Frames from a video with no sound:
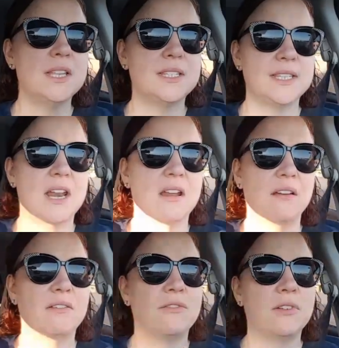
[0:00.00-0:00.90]
instead
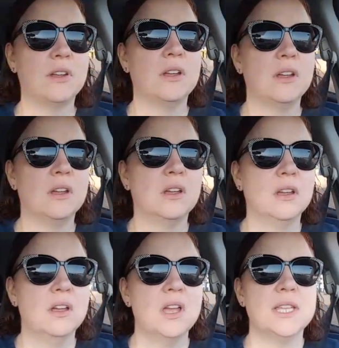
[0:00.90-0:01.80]
of
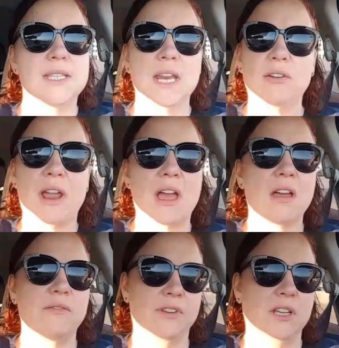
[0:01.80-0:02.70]
sitting
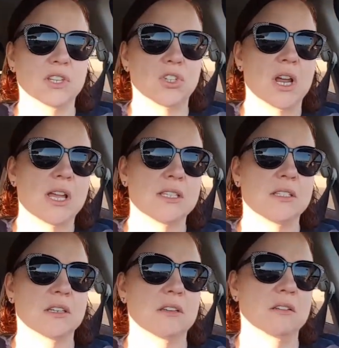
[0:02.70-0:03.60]
around feeling
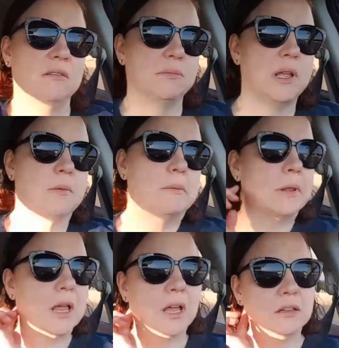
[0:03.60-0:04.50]
stressed and blah, blah,
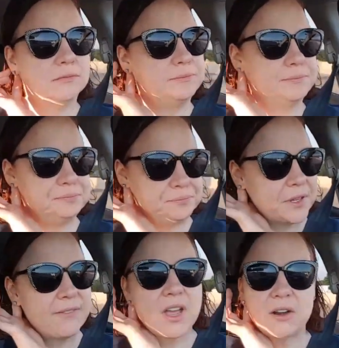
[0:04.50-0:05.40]
blah.
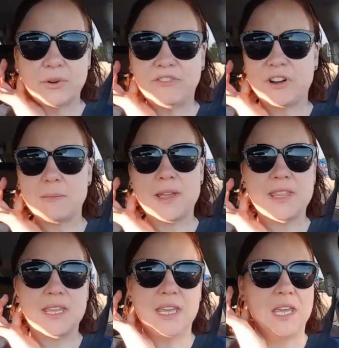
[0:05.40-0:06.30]
I've got to reframe my
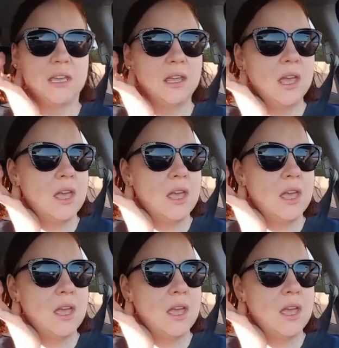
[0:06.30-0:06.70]
thinking.